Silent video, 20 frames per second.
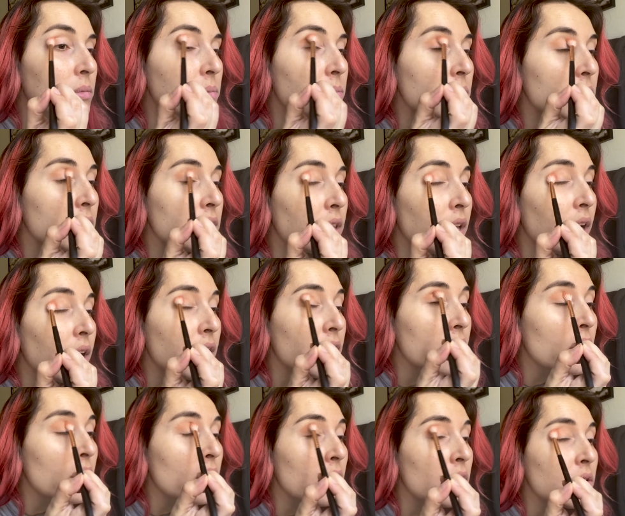put that
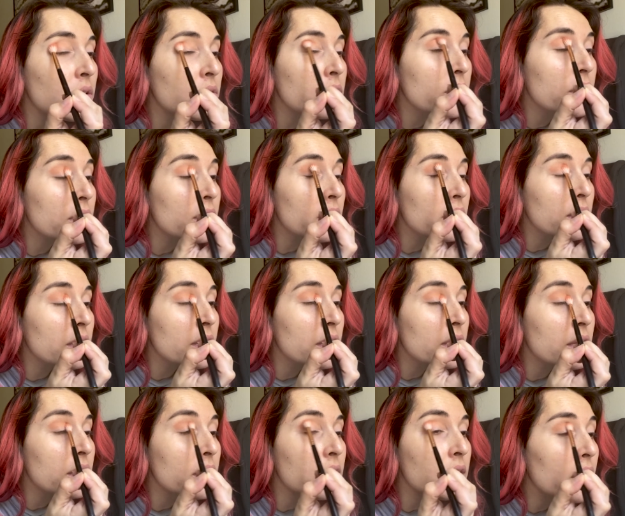all over the
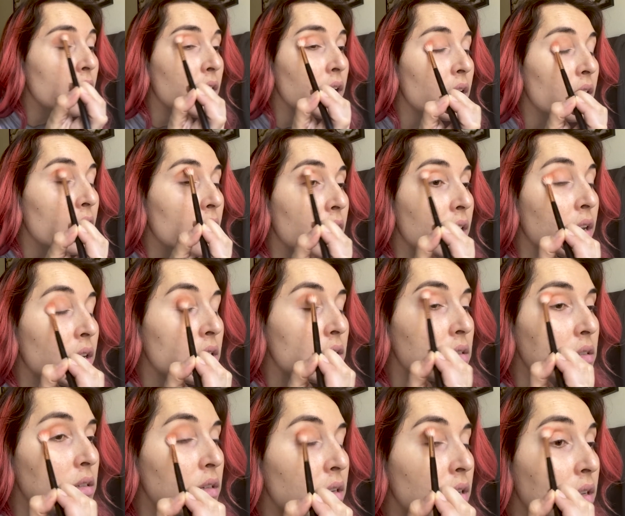lid
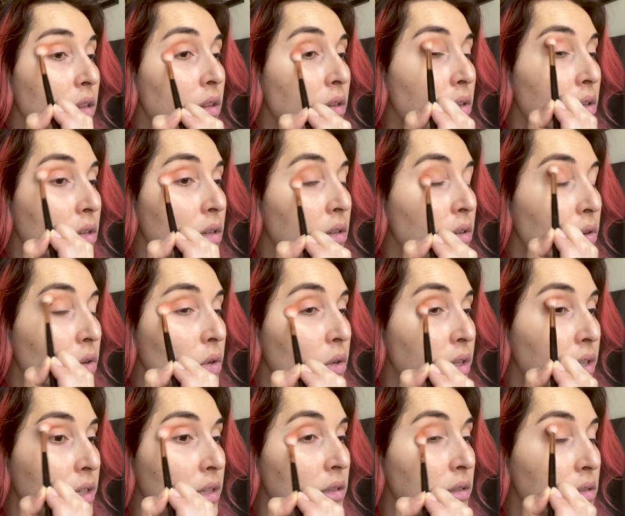and in the
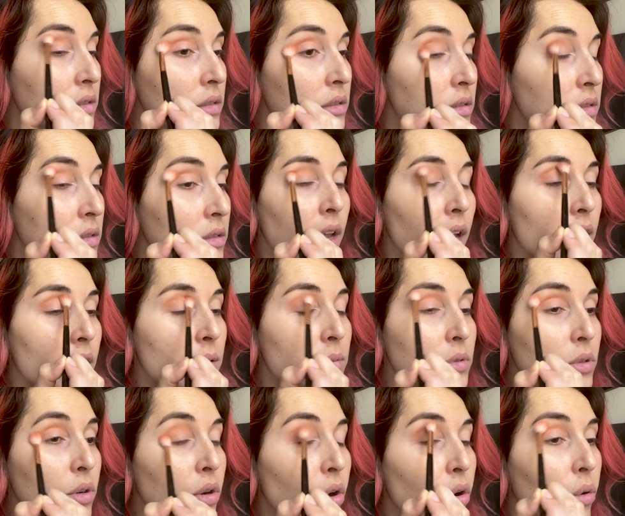crease. And I'm
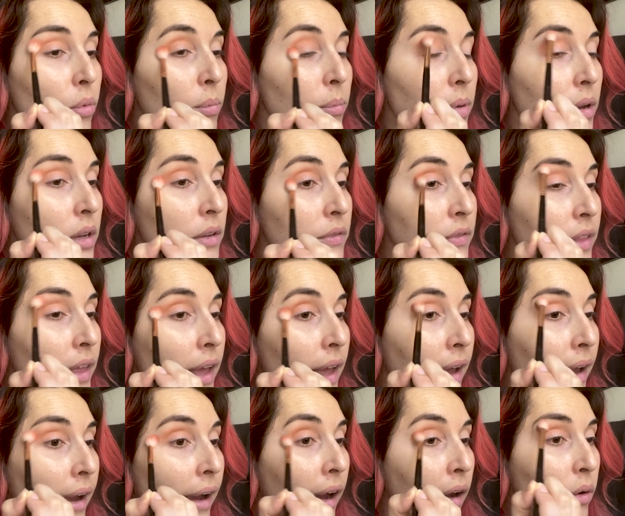just gonna buff that
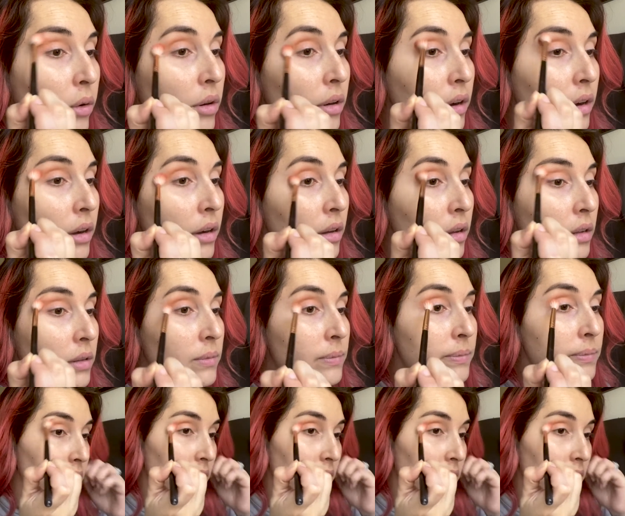out, girl.